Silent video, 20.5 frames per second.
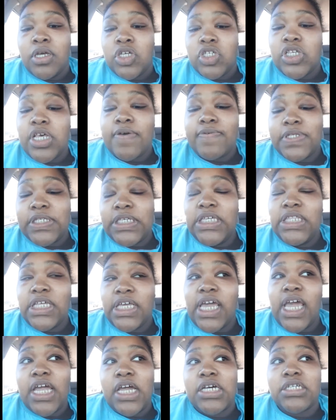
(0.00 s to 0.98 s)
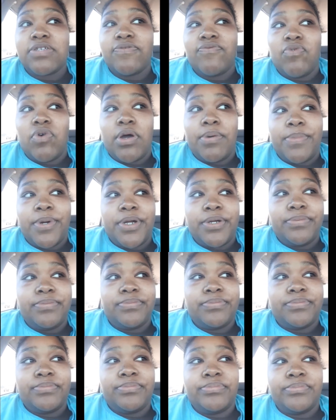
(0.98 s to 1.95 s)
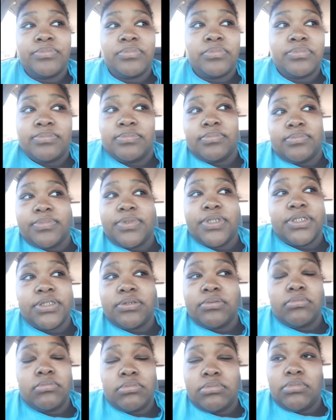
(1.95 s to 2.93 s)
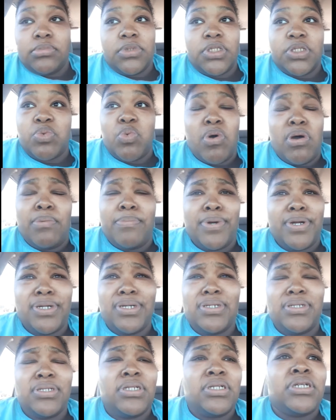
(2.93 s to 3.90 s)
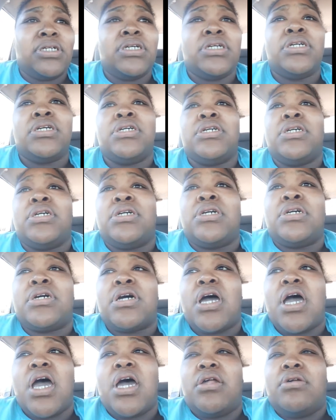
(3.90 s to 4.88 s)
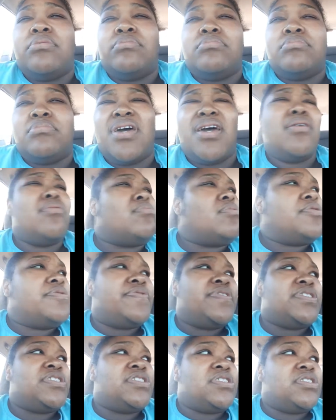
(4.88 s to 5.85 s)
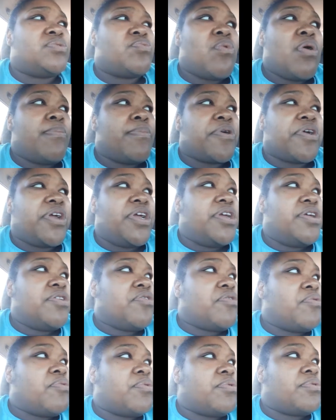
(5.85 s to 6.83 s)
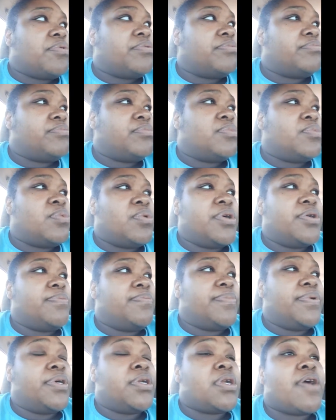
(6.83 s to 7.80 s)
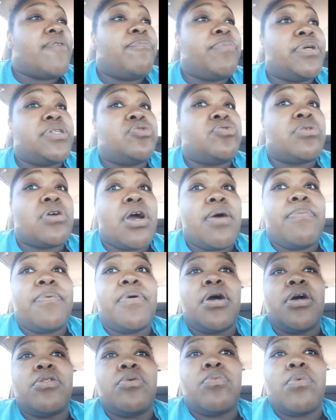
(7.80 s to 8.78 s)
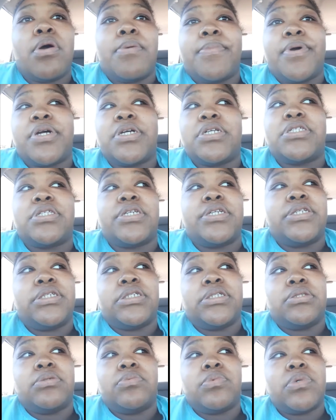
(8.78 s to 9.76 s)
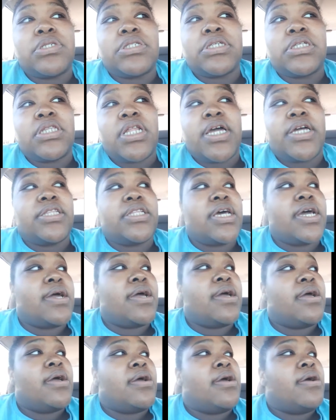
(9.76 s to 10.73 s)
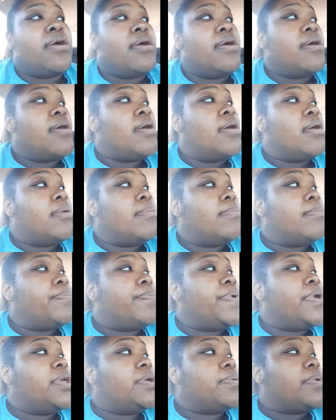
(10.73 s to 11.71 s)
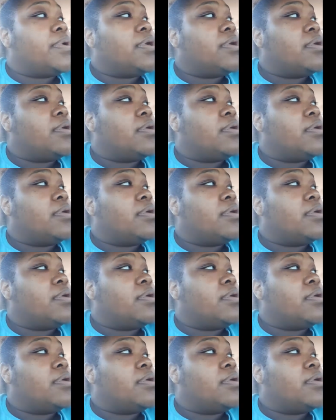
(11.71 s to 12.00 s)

so I've seen the chaos of Walmart, but it's Walmart. I don't know if that's just Walmart here or what, but I've been to a couple other Walmarts and it wasn't like that. But anyway.